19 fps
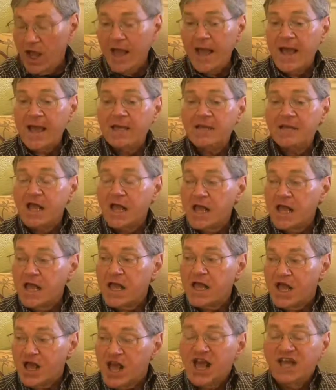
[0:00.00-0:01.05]
And
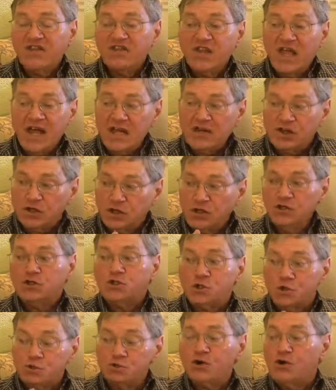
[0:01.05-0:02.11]
that
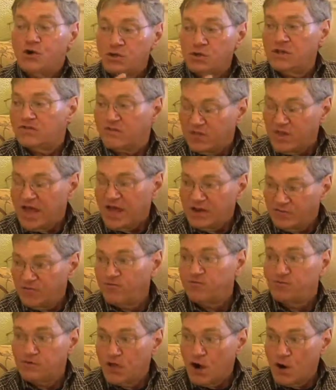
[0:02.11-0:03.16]
control of that
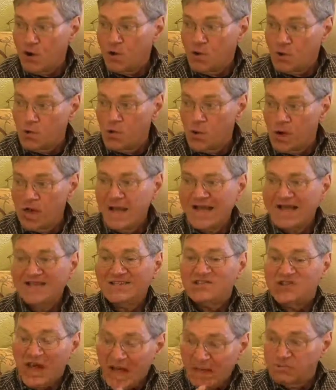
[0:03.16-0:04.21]
flow
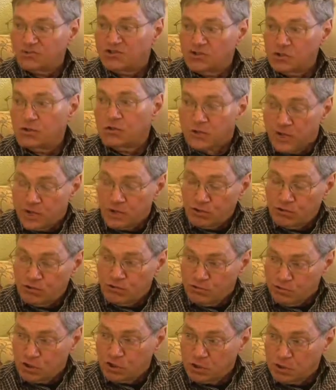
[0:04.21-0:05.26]
is absolutely
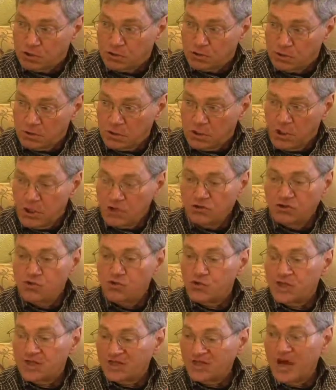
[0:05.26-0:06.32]
crucial
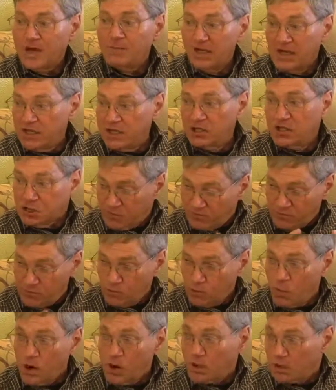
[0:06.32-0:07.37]
to the domination of the
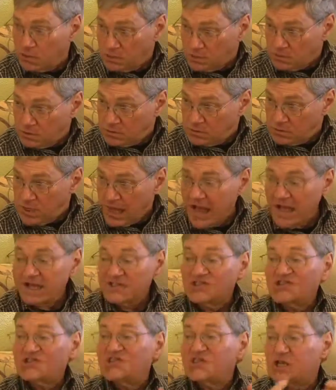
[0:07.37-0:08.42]
world,
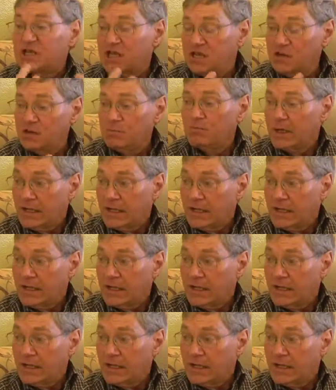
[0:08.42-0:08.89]
as seen